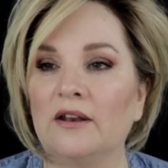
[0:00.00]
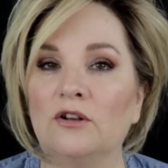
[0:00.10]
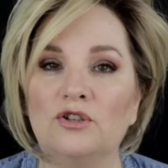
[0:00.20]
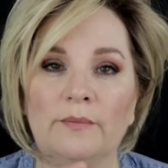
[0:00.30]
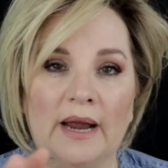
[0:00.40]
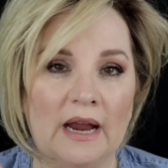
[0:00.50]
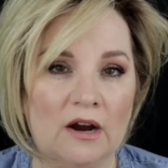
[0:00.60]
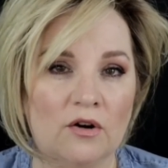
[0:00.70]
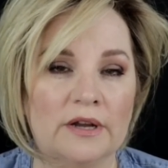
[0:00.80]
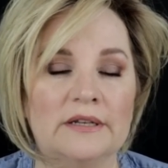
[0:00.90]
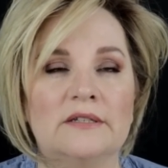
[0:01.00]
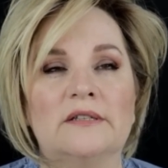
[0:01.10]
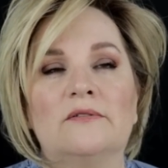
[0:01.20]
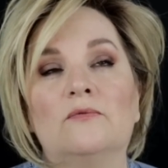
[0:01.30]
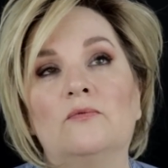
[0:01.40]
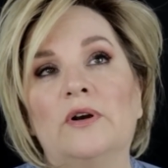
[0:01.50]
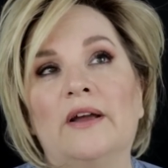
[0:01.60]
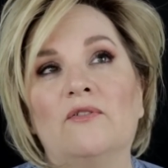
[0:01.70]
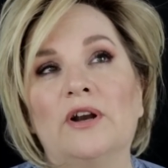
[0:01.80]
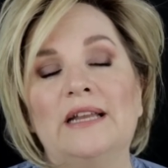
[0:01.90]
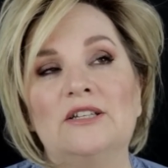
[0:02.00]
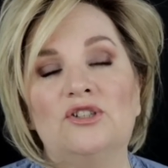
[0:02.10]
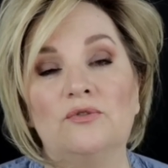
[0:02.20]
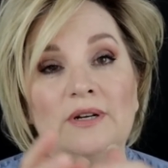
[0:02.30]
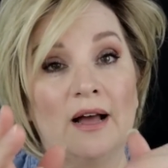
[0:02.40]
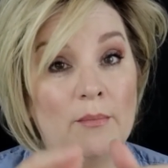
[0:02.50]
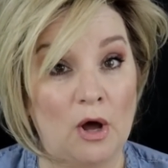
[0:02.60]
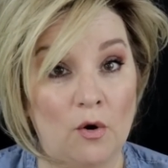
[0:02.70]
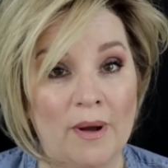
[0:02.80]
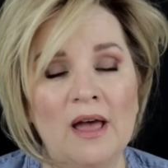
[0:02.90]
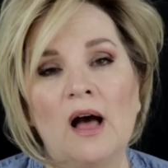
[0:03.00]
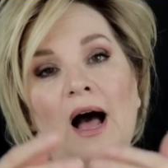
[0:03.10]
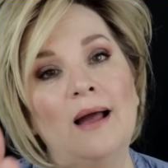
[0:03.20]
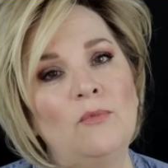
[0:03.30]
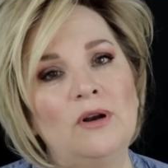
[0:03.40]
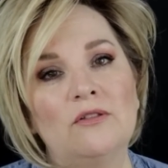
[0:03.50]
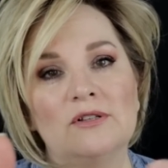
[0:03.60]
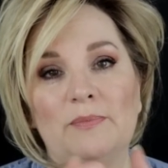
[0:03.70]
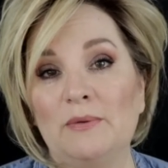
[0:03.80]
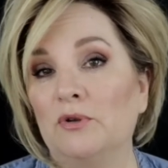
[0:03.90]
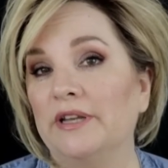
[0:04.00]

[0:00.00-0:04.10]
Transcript: and I'll do my errand and whatever I need to do and come home. I'm one of those people